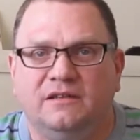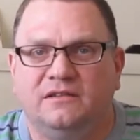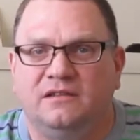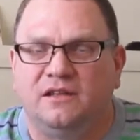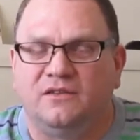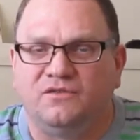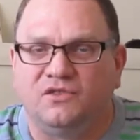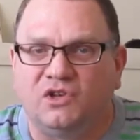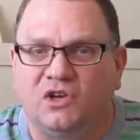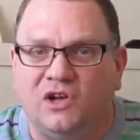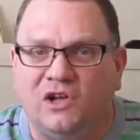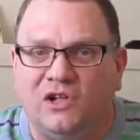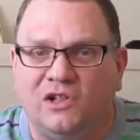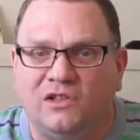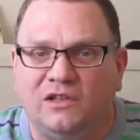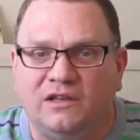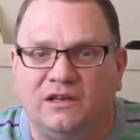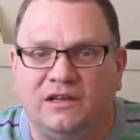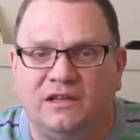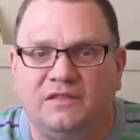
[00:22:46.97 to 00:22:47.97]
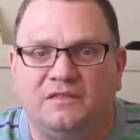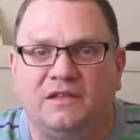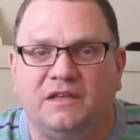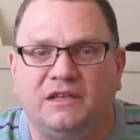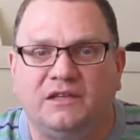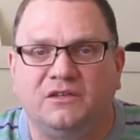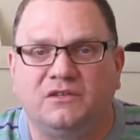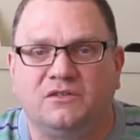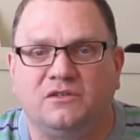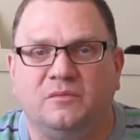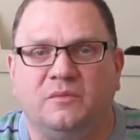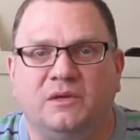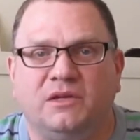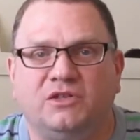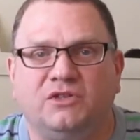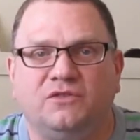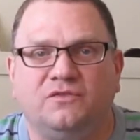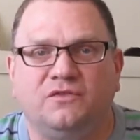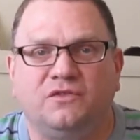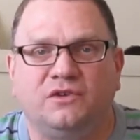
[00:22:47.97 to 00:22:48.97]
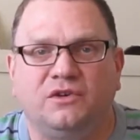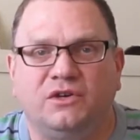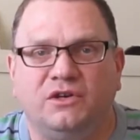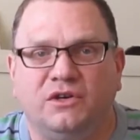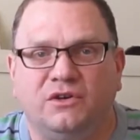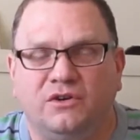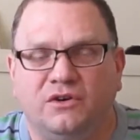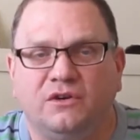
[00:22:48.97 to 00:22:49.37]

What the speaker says: Love you all, and I thank you so much for your